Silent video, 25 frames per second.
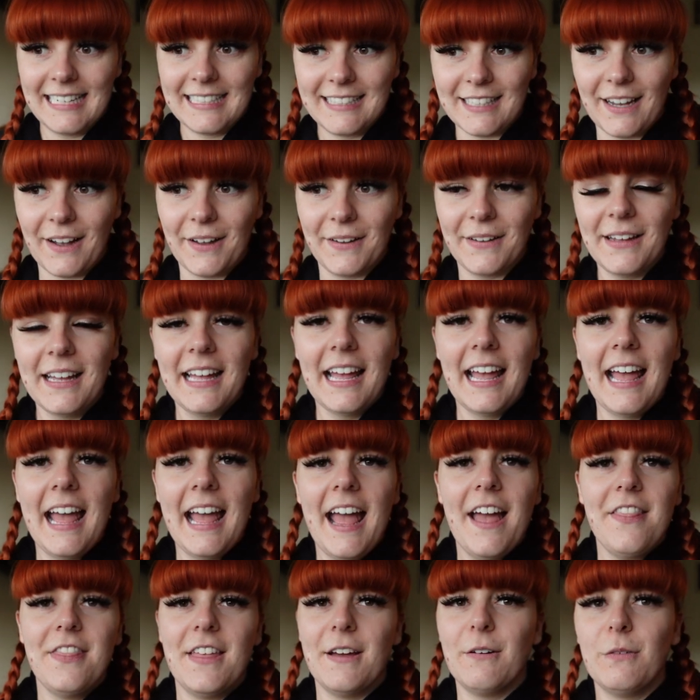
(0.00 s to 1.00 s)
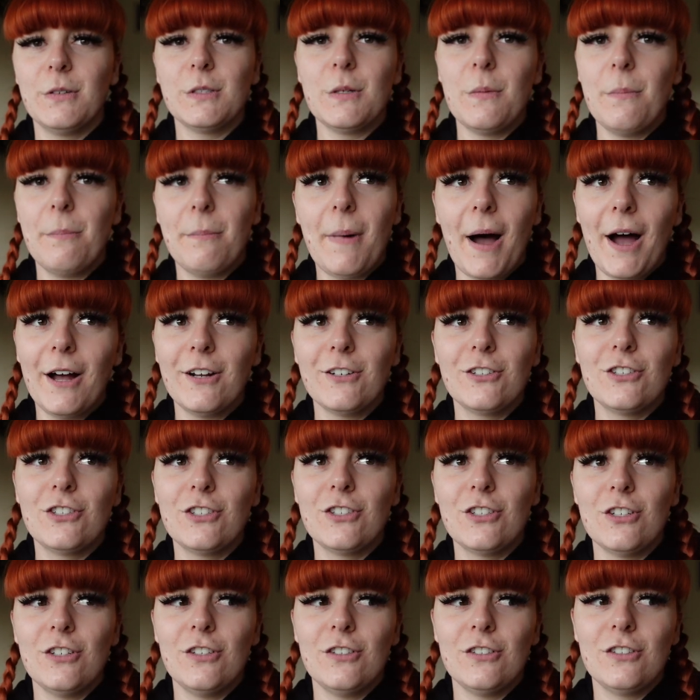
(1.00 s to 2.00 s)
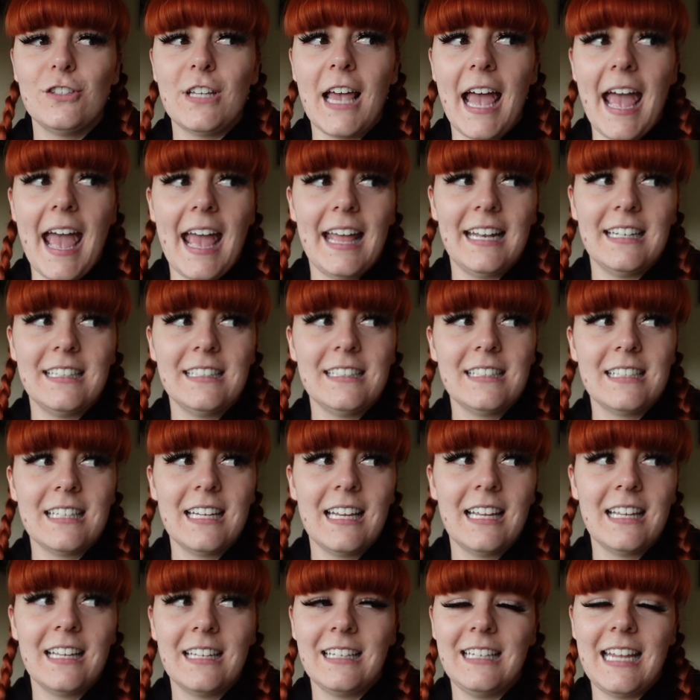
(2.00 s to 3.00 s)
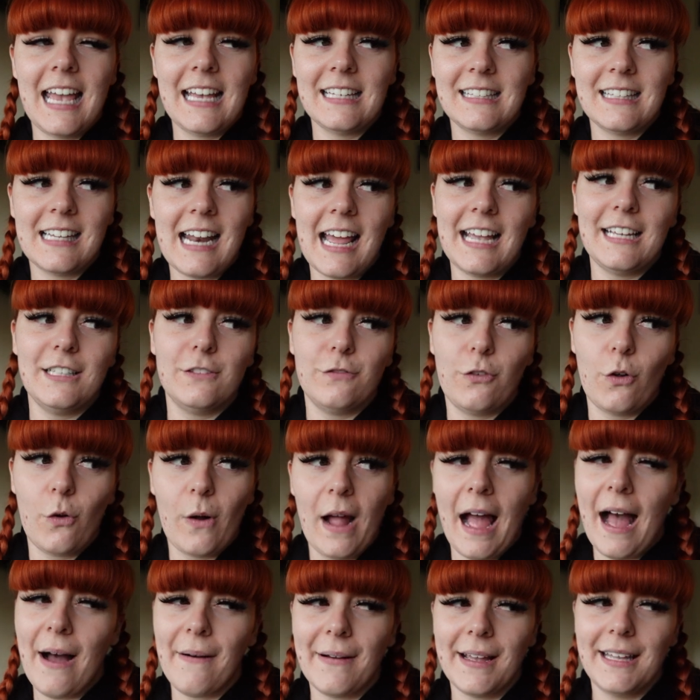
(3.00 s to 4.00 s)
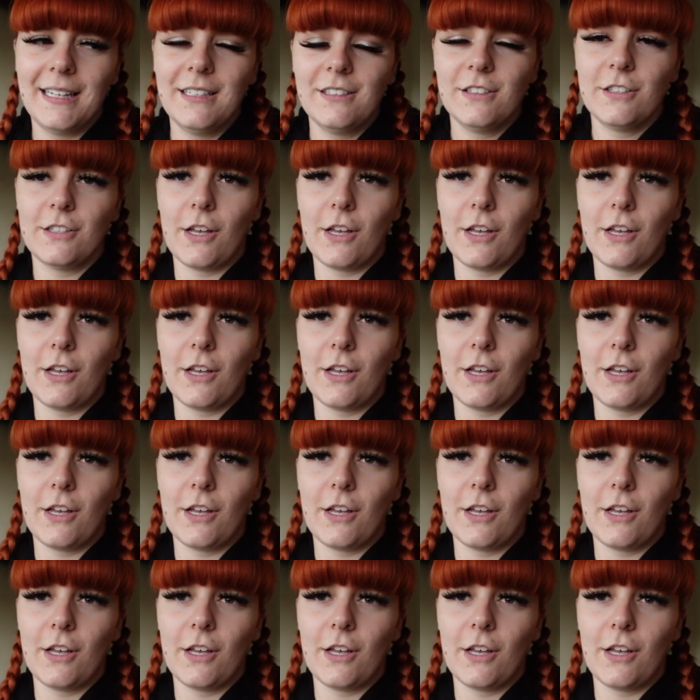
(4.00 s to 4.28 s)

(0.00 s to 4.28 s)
So there wasn't much to end yesterday's vlog out in,